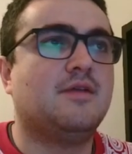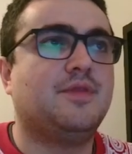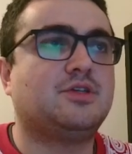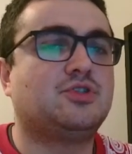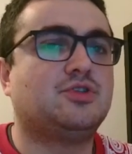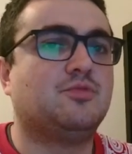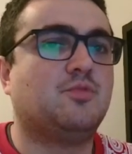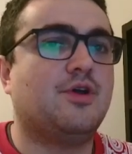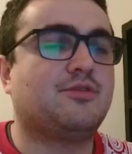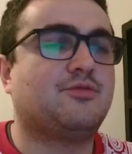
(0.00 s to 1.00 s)
This should
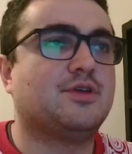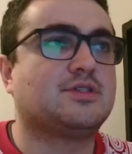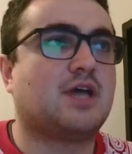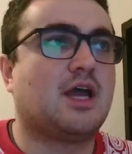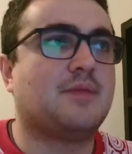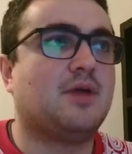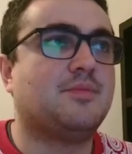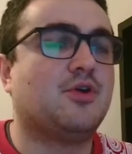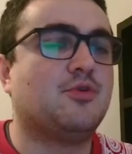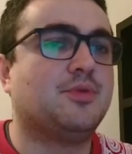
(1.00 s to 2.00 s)
work first time, I'm
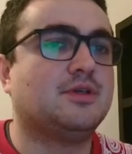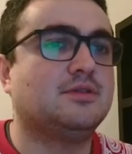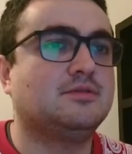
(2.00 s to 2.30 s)
hoping.